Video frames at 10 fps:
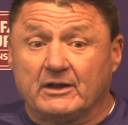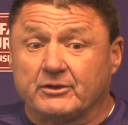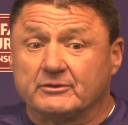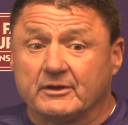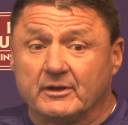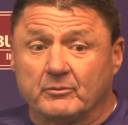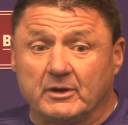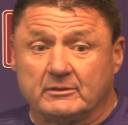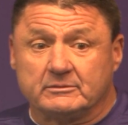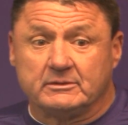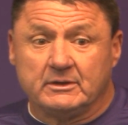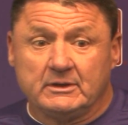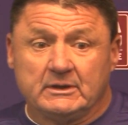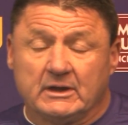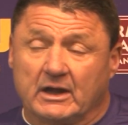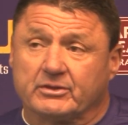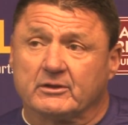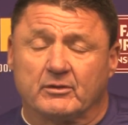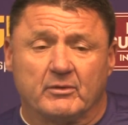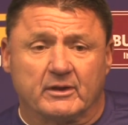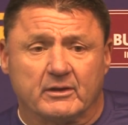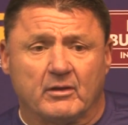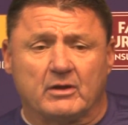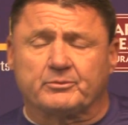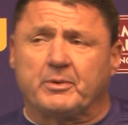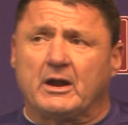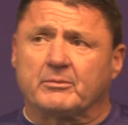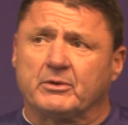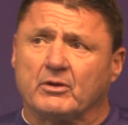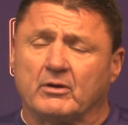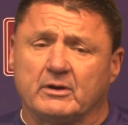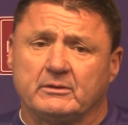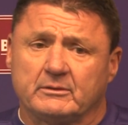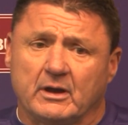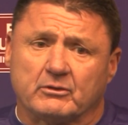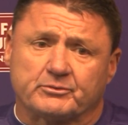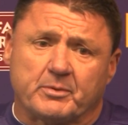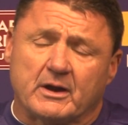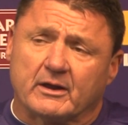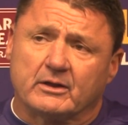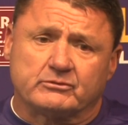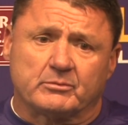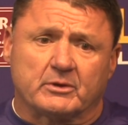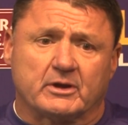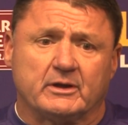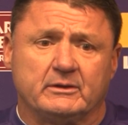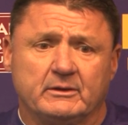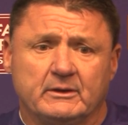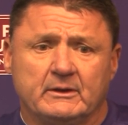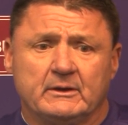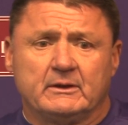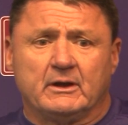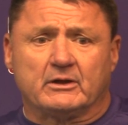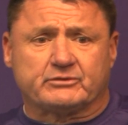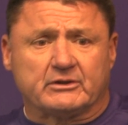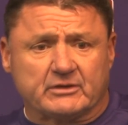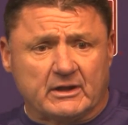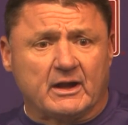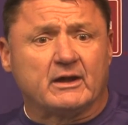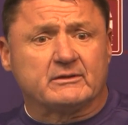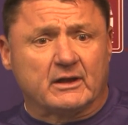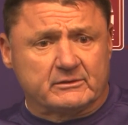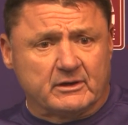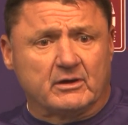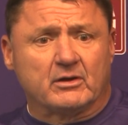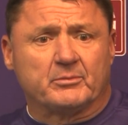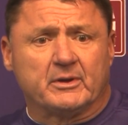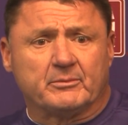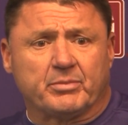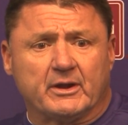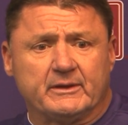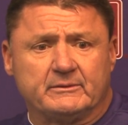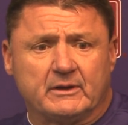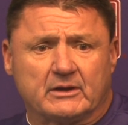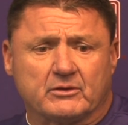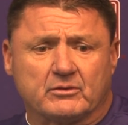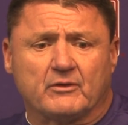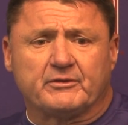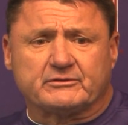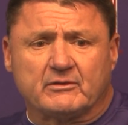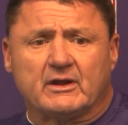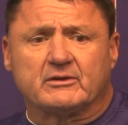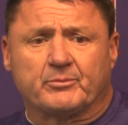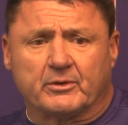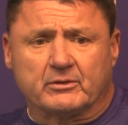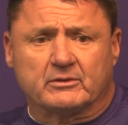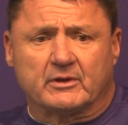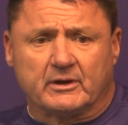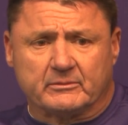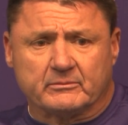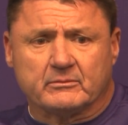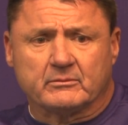I thought they did well. I thought they really did. I was proud of Medor. I was proud of Adrian McGee. Chase Hine got in there a little bit, played. I thought the offensive line did pretty good today.